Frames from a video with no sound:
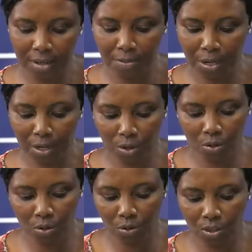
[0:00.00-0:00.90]

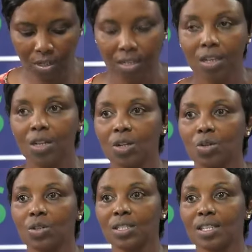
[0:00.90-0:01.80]
Balogun, who
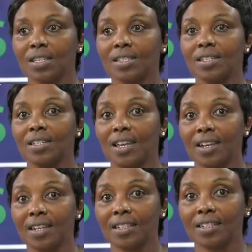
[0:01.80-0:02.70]
is a senior
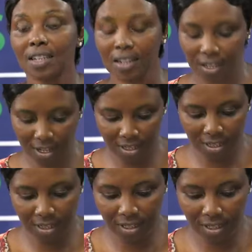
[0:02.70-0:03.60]
lecturer
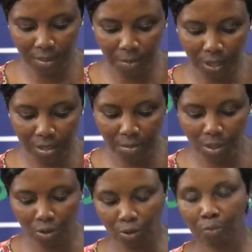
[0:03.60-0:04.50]
in the
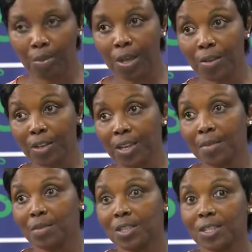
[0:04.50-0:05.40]
Department of
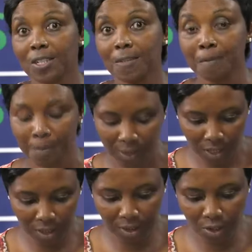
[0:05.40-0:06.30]
Biochemistry
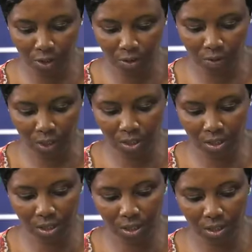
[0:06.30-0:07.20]
at the
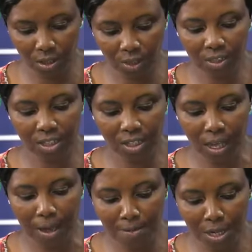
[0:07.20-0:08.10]

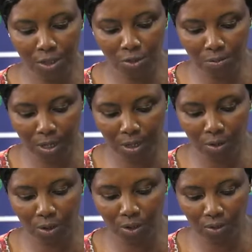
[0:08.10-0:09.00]
Ahmadu Bello
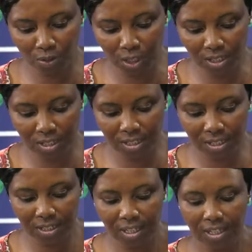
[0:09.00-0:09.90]

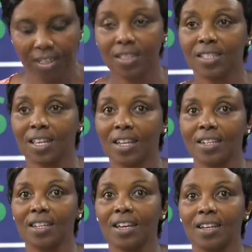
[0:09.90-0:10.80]
University in
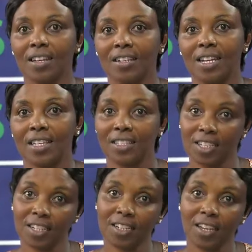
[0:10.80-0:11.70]
Zaria,
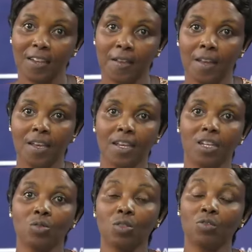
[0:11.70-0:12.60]
Nigeria.
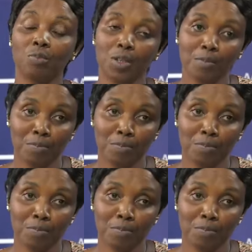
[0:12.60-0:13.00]
and we've been